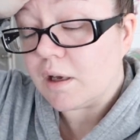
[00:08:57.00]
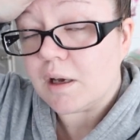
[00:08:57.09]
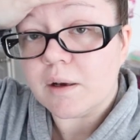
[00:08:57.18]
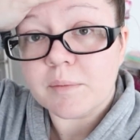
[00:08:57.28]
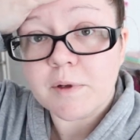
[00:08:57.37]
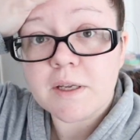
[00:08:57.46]

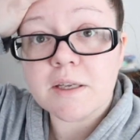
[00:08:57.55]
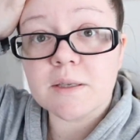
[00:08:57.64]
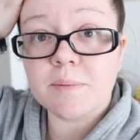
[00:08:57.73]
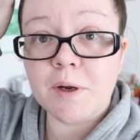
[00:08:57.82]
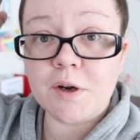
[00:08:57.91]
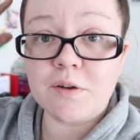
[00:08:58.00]
Um, he has
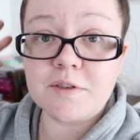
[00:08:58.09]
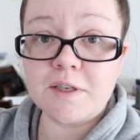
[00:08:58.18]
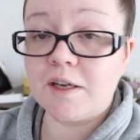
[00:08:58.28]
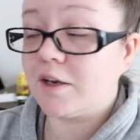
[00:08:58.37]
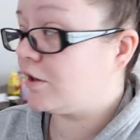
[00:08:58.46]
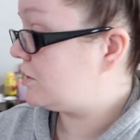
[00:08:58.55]
a pair of
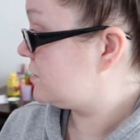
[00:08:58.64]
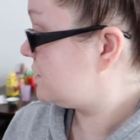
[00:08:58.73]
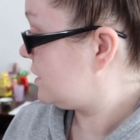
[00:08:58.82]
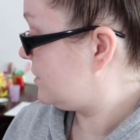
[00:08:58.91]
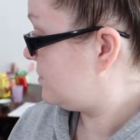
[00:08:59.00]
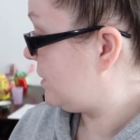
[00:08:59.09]
sneakers
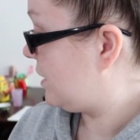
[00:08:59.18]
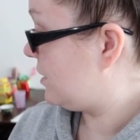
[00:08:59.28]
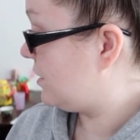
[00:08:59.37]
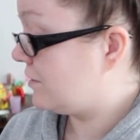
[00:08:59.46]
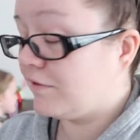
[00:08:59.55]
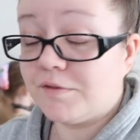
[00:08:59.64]
and a
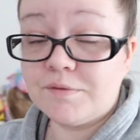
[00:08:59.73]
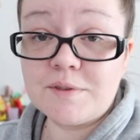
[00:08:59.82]
pair of